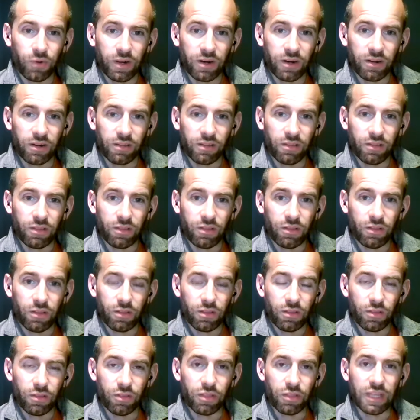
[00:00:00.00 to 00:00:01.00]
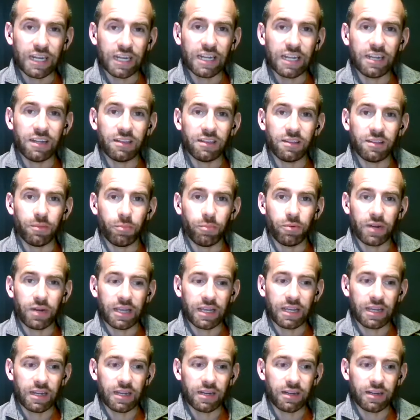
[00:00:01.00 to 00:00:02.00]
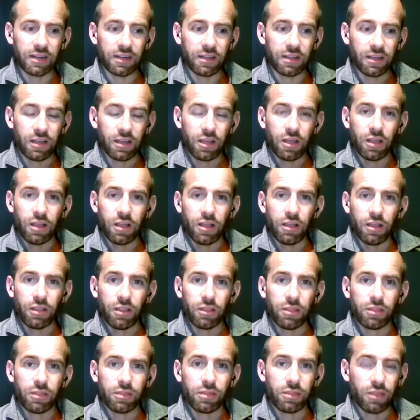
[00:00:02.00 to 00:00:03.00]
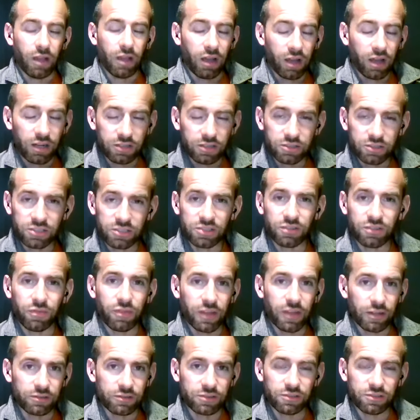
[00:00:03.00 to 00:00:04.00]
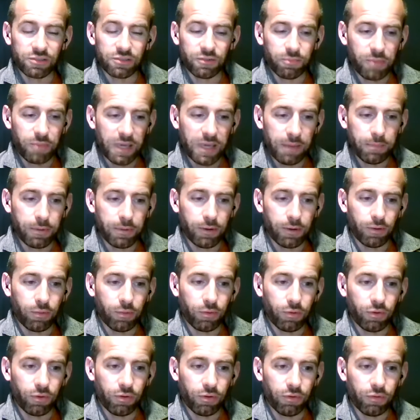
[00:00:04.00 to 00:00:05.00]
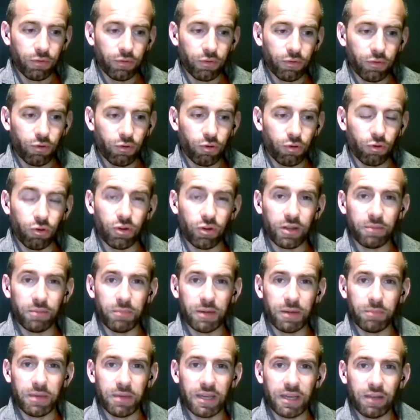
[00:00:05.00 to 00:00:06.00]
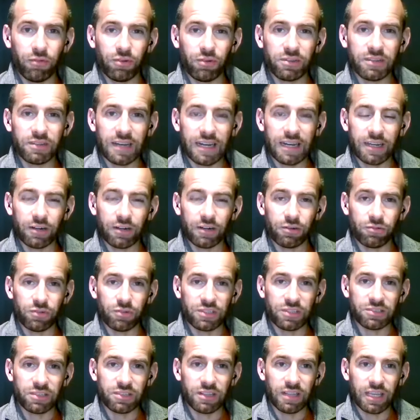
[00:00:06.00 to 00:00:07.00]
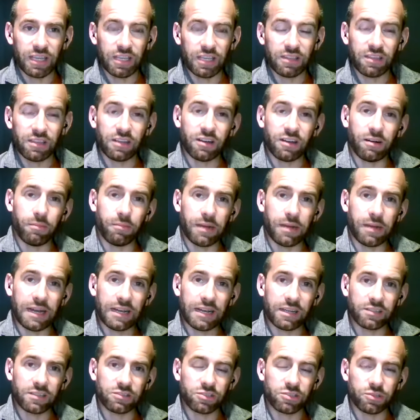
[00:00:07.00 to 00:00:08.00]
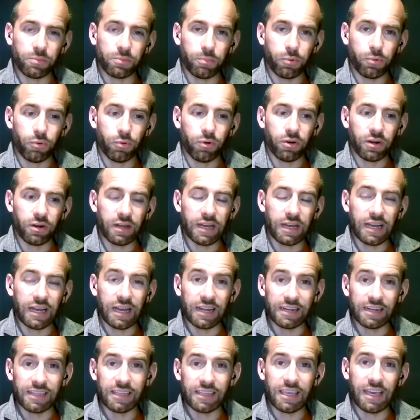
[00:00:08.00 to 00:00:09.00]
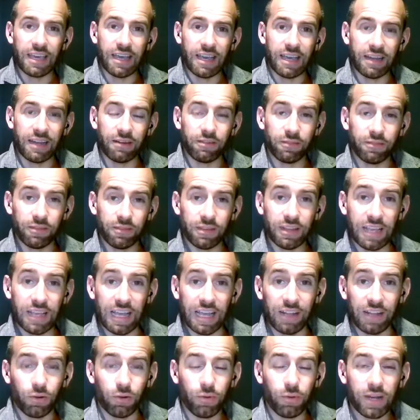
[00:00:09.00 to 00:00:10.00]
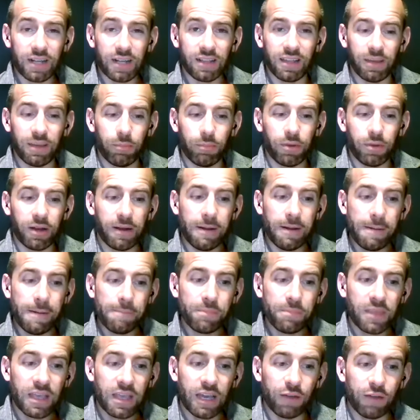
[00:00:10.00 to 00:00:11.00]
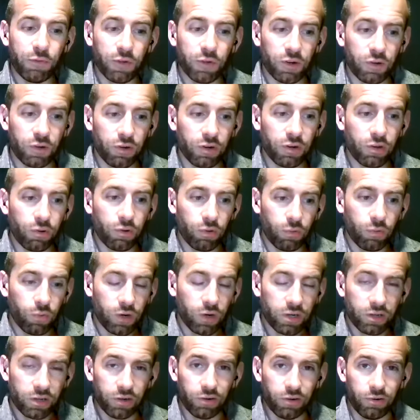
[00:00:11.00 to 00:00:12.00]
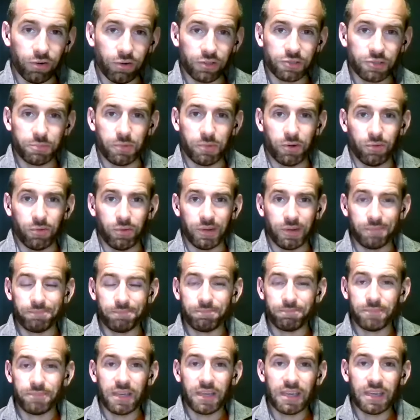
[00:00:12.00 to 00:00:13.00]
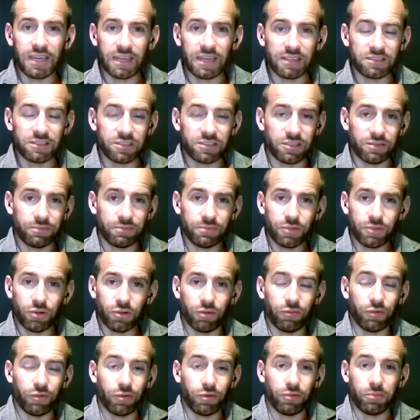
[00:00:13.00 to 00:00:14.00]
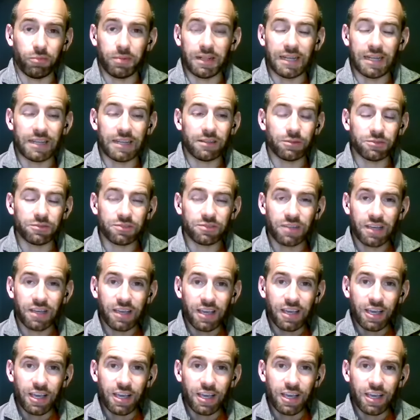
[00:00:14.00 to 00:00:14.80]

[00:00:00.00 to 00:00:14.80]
where they needed to bring in hundreds of thousands of people who had maybe retired recently to come back and support and get in quickly. But if you're going to go and work in a hospital with kids and or vulnerable adults,